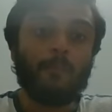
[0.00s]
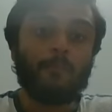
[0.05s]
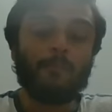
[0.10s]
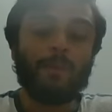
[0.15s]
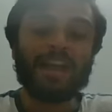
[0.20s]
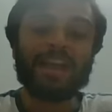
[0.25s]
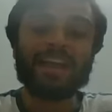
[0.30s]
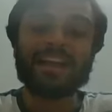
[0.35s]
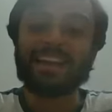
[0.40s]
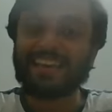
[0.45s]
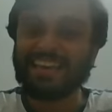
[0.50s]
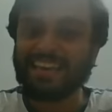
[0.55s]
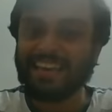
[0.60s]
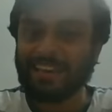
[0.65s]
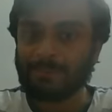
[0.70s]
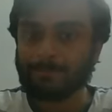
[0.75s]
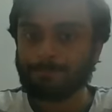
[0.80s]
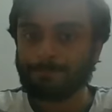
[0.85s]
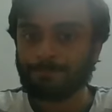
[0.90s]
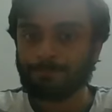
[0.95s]
by a
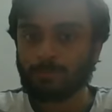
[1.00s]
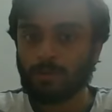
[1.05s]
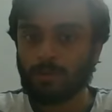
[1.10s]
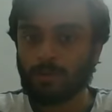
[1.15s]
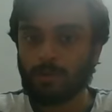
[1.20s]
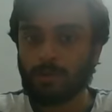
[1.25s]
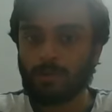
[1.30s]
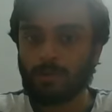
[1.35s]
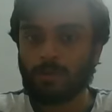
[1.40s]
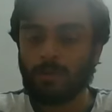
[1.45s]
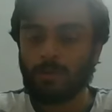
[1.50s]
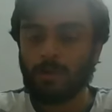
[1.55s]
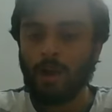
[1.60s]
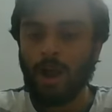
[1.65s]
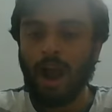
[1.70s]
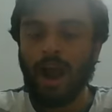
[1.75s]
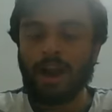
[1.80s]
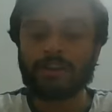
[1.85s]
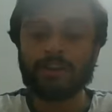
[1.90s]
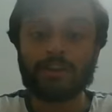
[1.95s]
king
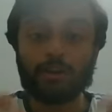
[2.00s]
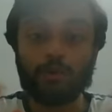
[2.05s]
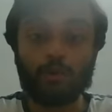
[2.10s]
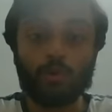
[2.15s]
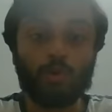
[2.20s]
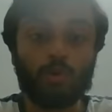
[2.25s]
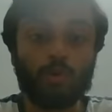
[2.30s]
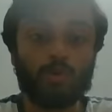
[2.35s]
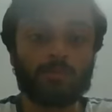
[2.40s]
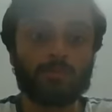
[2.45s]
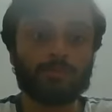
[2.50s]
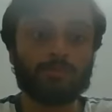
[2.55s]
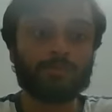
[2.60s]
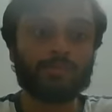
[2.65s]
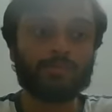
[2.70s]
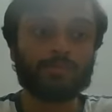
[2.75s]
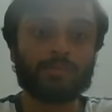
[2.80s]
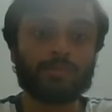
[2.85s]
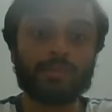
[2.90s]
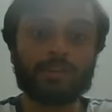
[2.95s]
under whom
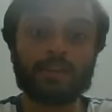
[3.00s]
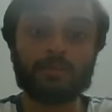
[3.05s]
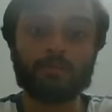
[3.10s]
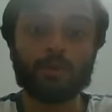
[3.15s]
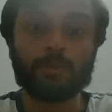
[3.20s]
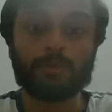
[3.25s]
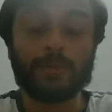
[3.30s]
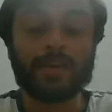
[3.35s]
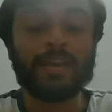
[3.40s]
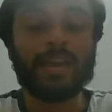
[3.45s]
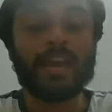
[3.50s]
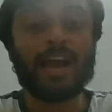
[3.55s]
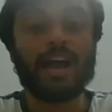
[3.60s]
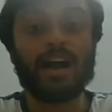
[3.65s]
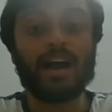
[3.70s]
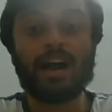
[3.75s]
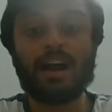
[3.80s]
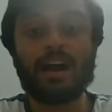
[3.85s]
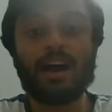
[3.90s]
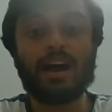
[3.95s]
there would be
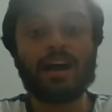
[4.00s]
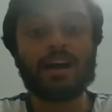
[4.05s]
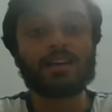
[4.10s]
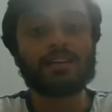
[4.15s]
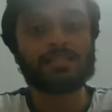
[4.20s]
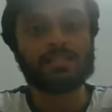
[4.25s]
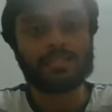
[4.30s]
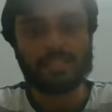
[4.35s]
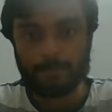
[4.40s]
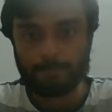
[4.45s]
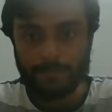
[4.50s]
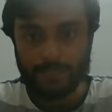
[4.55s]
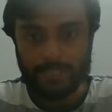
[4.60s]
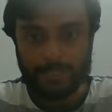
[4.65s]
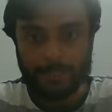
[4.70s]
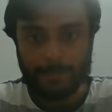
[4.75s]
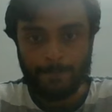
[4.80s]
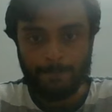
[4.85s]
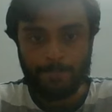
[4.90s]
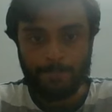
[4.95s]
a
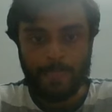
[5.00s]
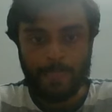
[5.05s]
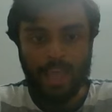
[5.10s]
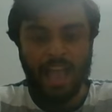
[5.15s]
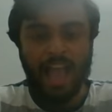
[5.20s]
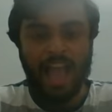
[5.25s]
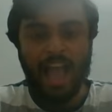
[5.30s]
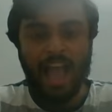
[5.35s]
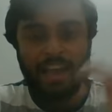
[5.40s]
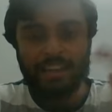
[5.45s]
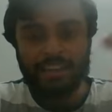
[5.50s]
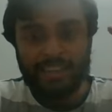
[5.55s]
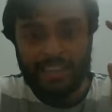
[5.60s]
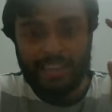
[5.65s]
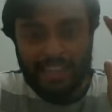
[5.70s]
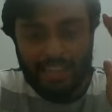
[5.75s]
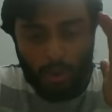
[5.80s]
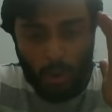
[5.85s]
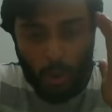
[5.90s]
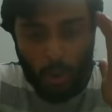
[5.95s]
subject. And
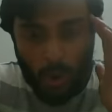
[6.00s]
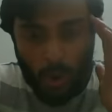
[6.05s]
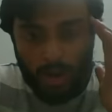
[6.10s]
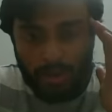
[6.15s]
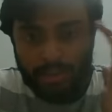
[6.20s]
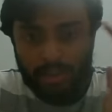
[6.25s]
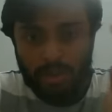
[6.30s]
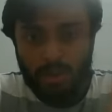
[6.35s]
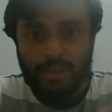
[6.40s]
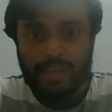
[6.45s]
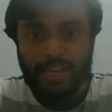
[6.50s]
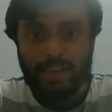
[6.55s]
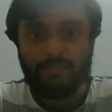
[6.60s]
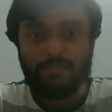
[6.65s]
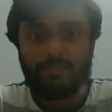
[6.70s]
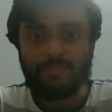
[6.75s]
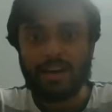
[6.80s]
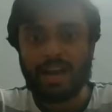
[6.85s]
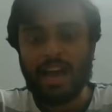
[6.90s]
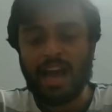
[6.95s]
it also
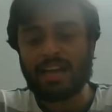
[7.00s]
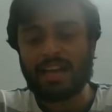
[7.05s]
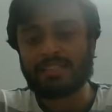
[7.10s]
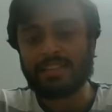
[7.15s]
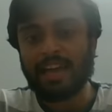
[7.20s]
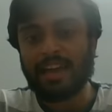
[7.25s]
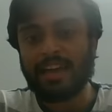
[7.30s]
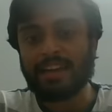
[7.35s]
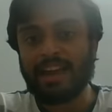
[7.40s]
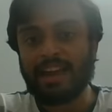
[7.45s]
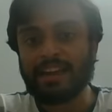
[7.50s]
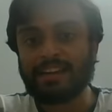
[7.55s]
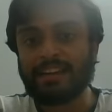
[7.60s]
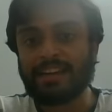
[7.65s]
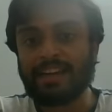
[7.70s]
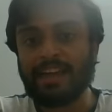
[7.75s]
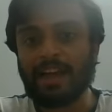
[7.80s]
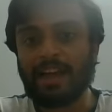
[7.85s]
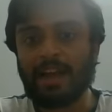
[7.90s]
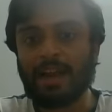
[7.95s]
given us an
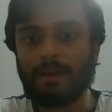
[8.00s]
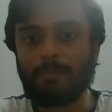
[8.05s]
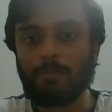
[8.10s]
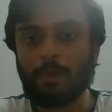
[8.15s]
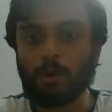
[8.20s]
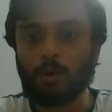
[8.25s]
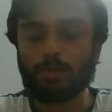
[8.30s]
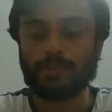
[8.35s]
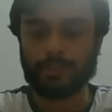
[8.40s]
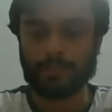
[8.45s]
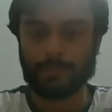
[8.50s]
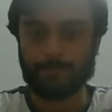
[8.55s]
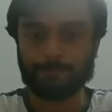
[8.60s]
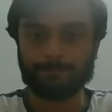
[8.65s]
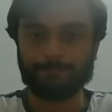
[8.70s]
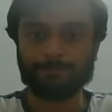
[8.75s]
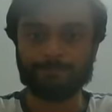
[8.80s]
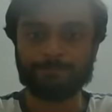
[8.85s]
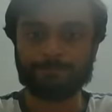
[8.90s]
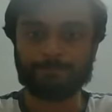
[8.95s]
idea about
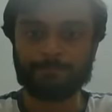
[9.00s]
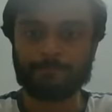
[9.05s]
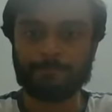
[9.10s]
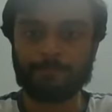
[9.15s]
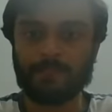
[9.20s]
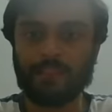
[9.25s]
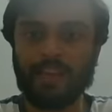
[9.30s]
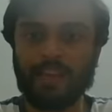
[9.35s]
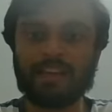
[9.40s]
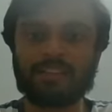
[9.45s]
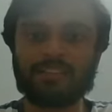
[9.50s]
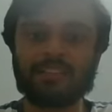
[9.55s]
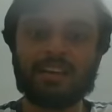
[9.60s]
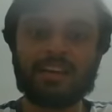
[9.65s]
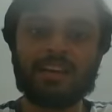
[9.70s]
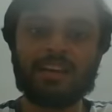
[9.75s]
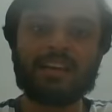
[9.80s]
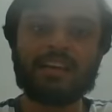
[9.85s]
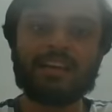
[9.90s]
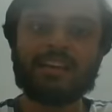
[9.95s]
that
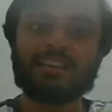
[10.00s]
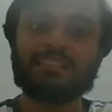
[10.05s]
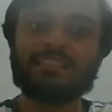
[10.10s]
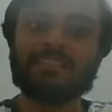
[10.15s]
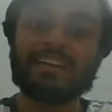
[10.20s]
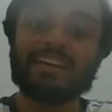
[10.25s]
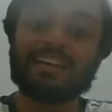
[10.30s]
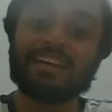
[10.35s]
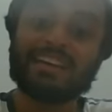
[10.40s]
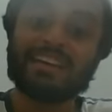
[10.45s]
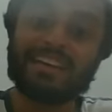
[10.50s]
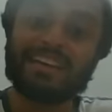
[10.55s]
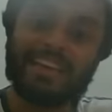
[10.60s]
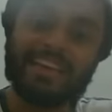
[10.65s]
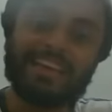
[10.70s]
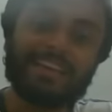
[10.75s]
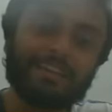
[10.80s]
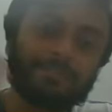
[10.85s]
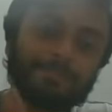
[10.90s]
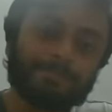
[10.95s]
the
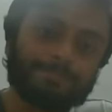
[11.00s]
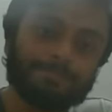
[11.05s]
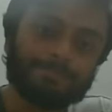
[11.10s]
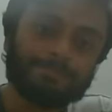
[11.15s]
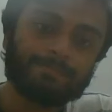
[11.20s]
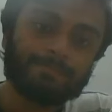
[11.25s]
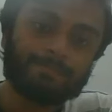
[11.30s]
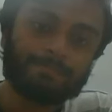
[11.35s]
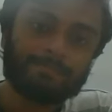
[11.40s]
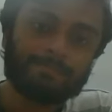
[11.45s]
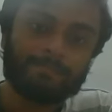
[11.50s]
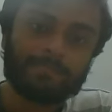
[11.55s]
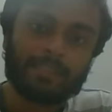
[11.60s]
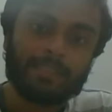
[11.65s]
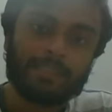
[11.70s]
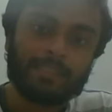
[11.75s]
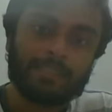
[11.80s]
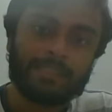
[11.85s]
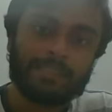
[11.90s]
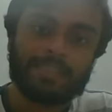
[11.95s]
king
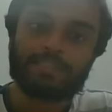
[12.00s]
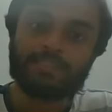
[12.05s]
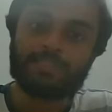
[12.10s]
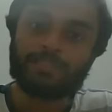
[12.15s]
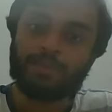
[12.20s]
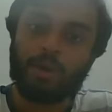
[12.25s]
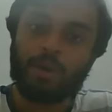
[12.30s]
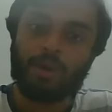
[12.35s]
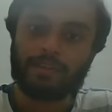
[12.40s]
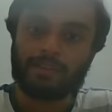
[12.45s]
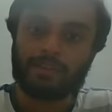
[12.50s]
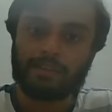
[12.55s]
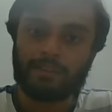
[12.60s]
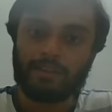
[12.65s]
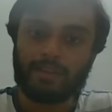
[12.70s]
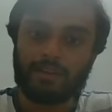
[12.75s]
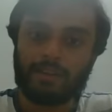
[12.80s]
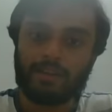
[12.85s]
does not